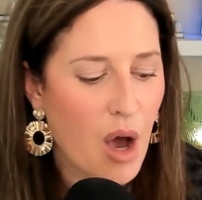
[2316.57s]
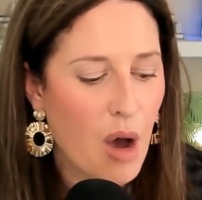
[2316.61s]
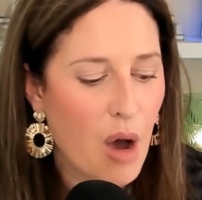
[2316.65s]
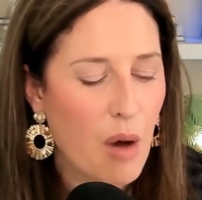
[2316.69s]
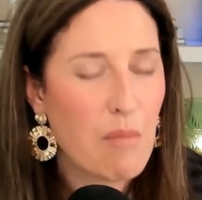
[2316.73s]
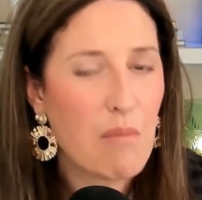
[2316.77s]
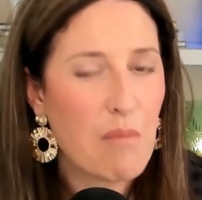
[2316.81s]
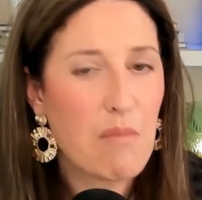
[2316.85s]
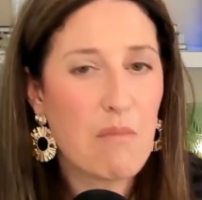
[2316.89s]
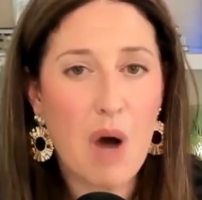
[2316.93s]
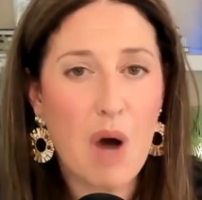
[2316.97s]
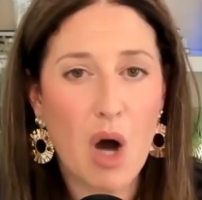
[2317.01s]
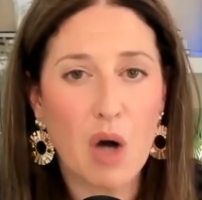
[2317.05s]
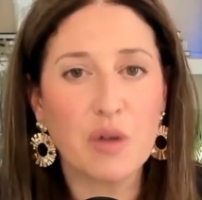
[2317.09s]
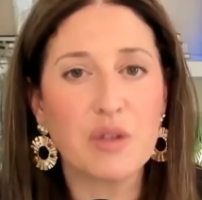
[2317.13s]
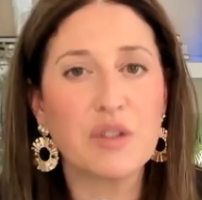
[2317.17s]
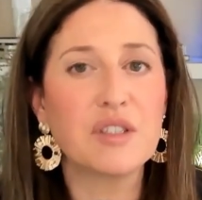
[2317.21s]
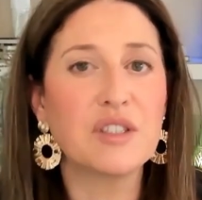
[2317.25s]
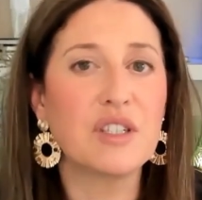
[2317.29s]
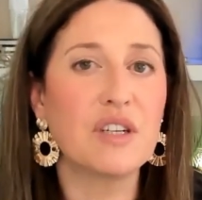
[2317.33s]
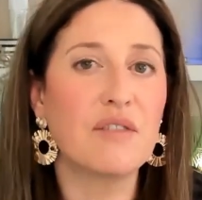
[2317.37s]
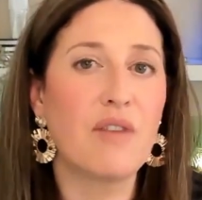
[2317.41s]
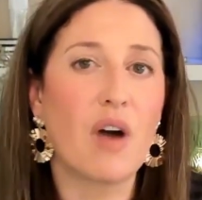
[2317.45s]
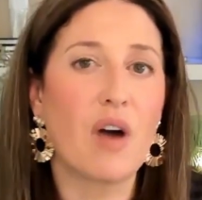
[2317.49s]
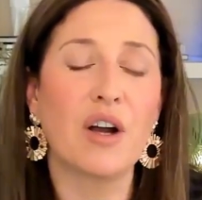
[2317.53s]
most
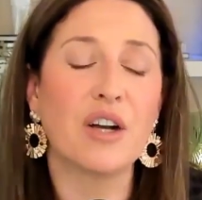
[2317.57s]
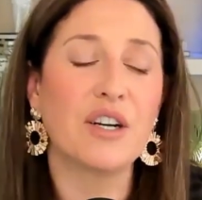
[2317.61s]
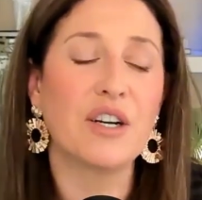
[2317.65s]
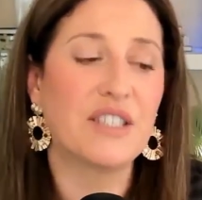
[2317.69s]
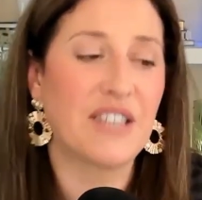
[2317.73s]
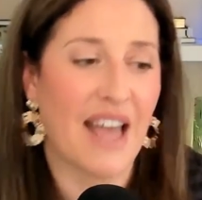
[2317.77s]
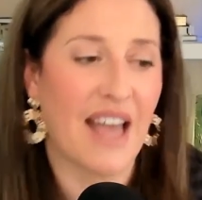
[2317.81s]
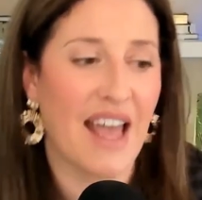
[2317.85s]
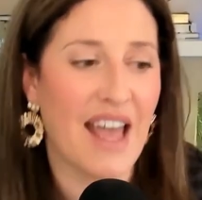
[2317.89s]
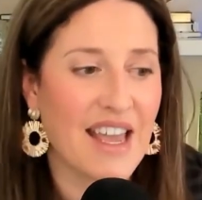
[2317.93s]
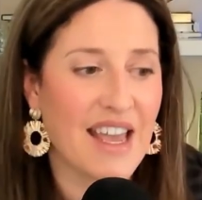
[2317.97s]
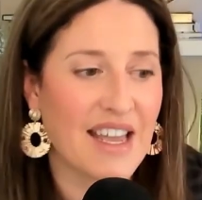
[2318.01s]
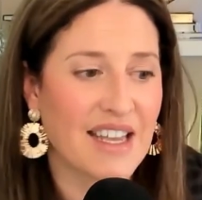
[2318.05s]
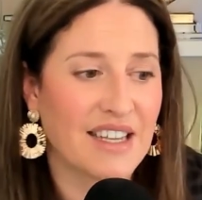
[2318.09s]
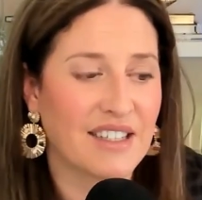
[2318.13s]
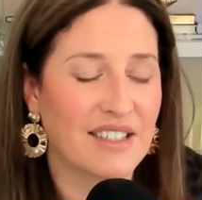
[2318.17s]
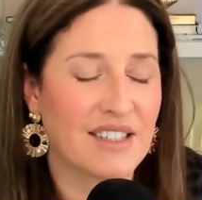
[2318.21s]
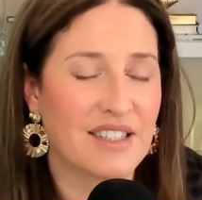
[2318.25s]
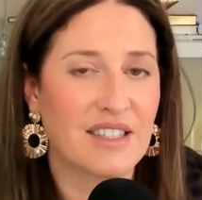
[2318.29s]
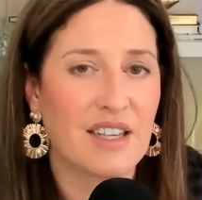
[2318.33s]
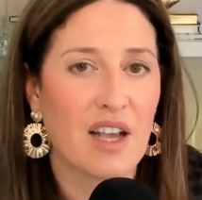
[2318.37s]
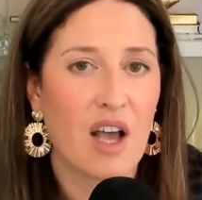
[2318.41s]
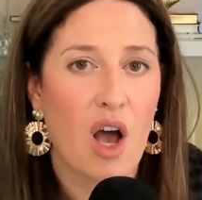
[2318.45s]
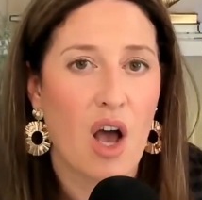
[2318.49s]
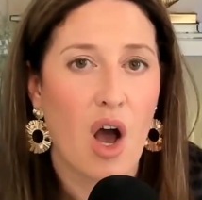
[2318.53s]
of our days
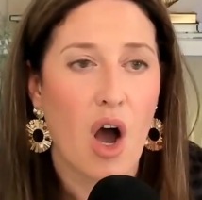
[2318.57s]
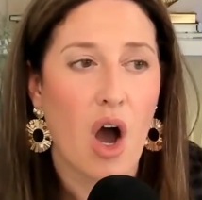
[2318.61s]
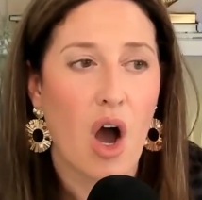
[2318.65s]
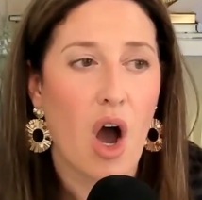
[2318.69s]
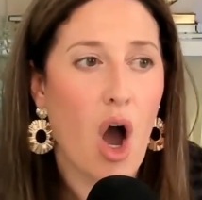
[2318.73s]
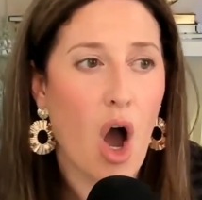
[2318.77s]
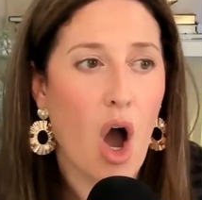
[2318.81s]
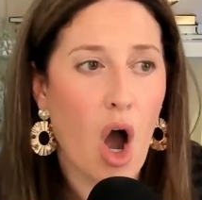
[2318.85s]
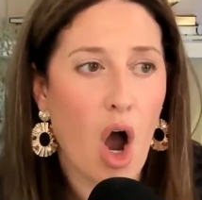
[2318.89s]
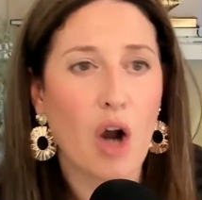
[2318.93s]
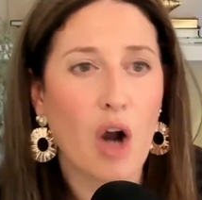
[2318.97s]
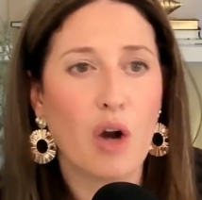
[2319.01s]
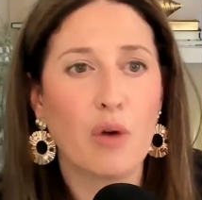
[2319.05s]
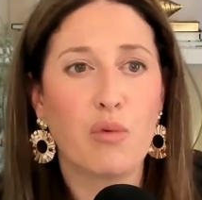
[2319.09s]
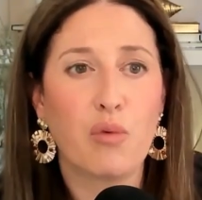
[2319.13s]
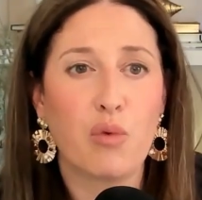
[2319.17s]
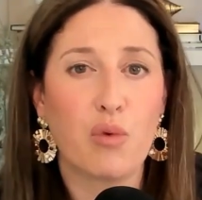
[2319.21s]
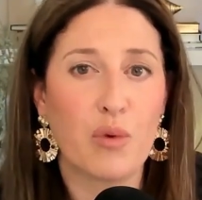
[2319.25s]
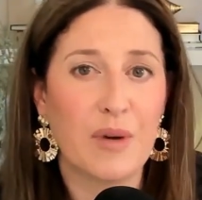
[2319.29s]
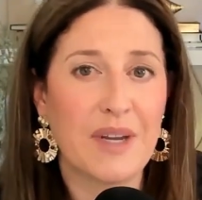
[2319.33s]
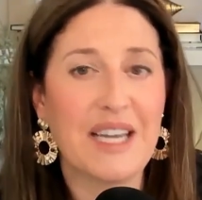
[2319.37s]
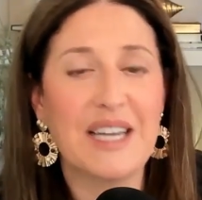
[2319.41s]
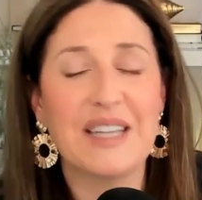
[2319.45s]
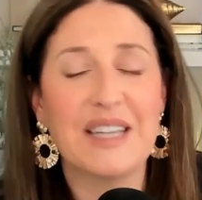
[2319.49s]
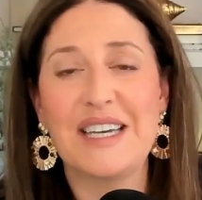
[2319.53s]
are
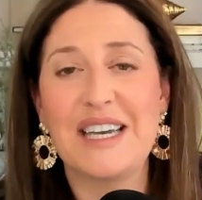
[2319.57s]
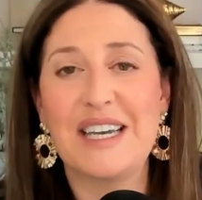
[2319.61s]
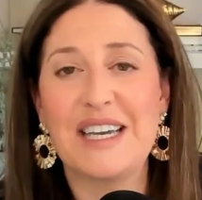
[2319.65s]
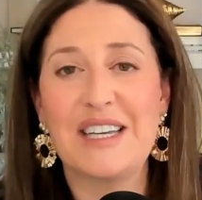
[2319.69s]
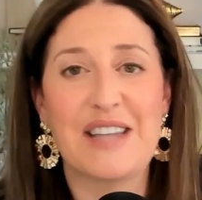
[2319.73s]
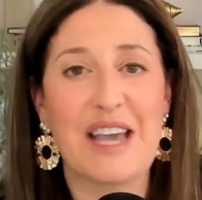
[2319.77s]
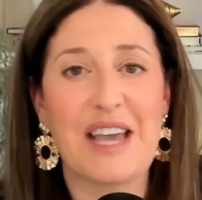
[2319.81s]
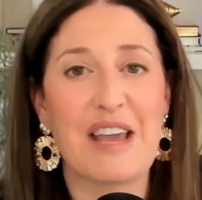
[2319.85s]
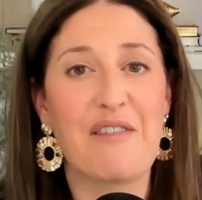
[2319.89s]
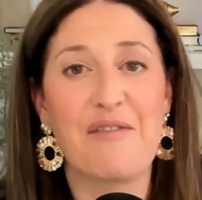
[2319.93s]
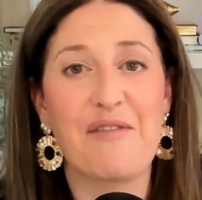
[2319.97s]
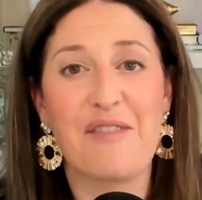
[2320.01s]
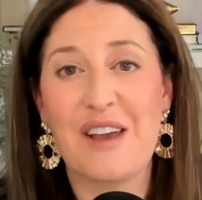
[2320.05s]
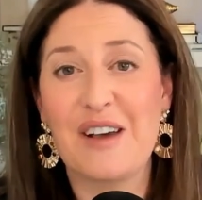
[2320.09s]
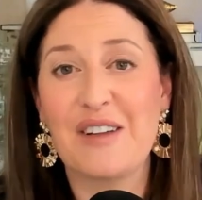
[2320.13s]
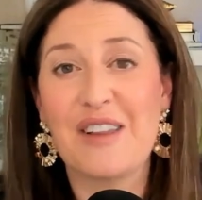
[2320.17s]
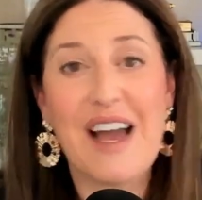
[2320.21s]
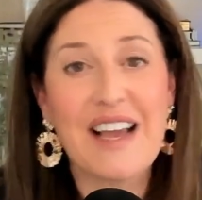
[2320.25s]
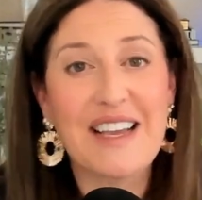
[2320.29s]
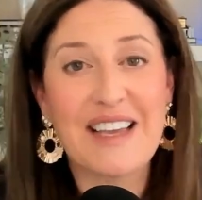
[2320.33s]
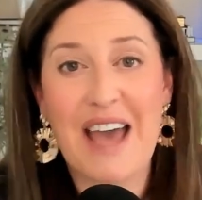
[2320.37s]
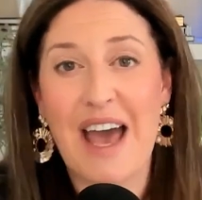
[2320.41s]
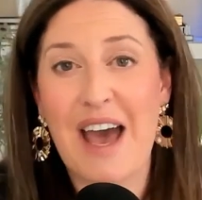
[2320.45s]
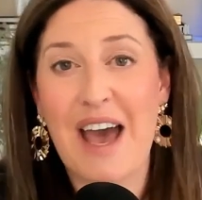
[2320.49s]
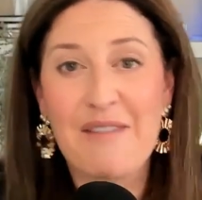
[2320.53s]
really, they feel like
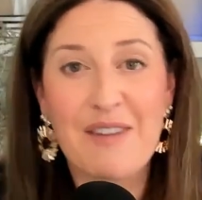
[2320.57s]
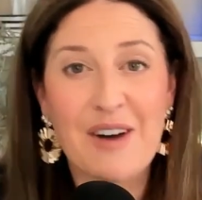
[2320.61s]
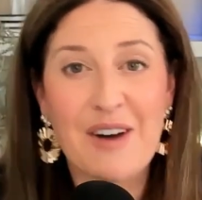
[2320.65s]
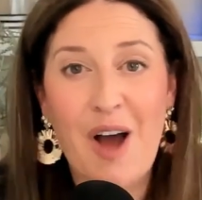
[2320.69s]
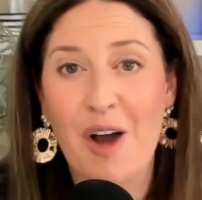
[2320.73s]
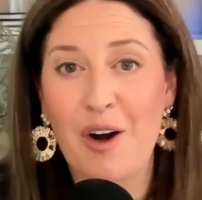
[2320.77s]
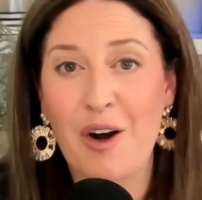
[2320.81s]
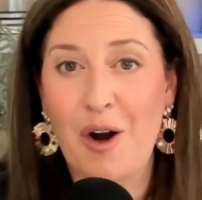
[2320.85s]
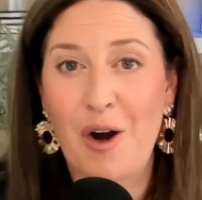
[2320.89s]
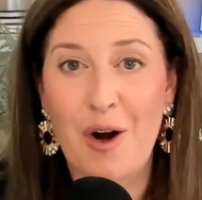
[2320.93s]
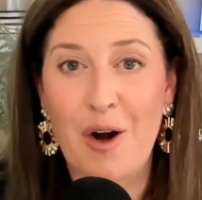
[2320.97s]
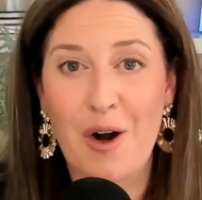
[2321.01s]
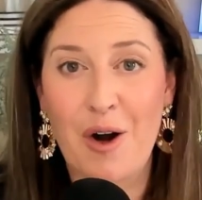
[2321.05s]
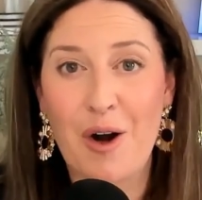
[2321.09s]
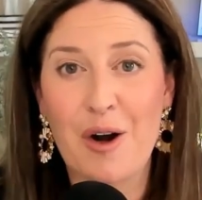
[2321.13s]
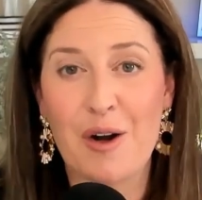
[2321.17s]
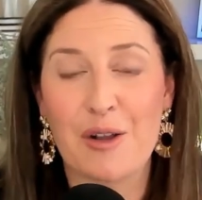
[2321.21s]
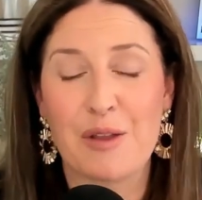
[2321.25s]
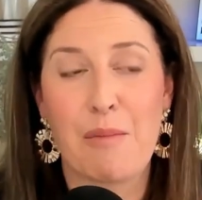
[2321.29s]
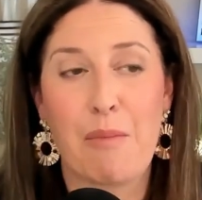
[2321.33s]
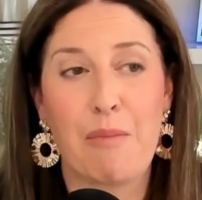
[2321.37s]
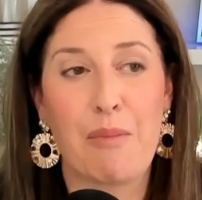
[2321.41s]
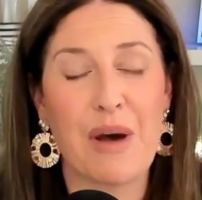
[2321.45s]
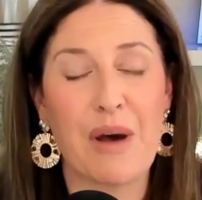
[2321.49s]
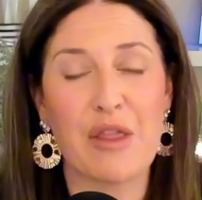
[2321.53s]
heaven on earth,
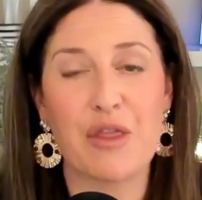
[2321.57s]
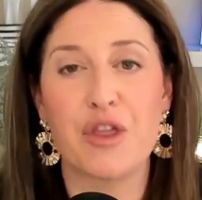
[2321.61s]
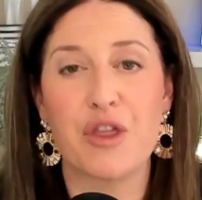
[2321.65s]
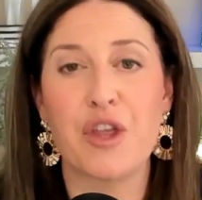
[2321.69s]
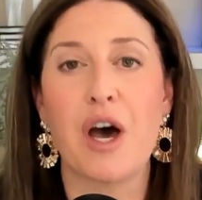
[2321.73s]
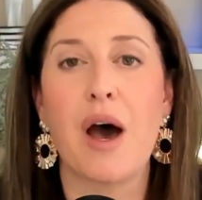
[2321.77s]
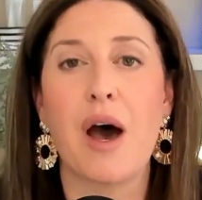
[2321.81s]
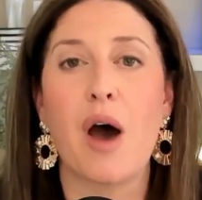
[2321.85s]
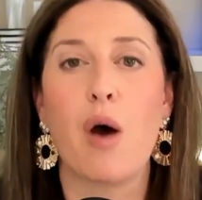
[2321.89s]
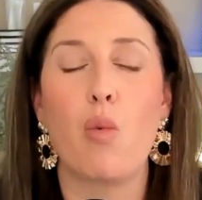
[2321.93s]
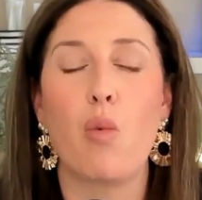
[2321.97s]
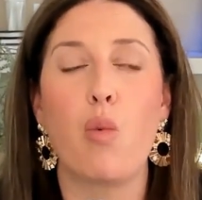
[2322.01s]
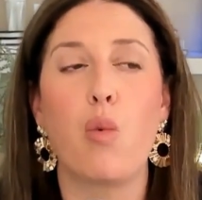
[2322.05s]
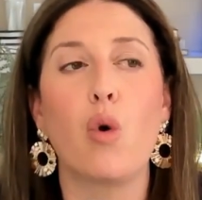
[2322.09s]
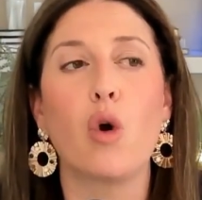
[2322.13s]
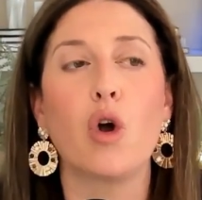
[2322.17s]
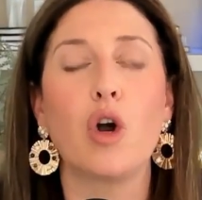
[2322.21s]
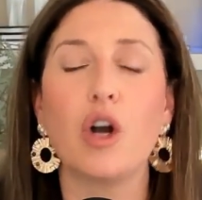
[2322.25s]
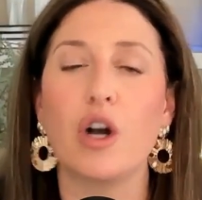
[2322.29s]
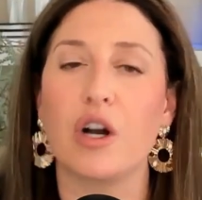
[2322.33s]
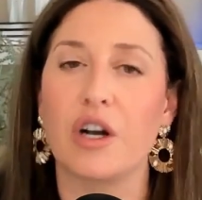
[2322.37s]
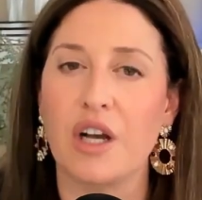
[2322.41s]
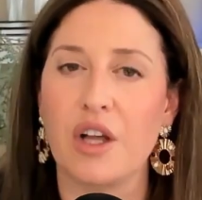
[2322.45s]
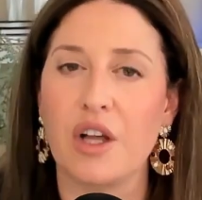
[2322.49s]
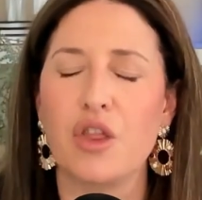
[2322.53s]
but the
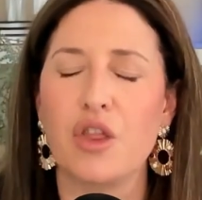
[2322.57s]
work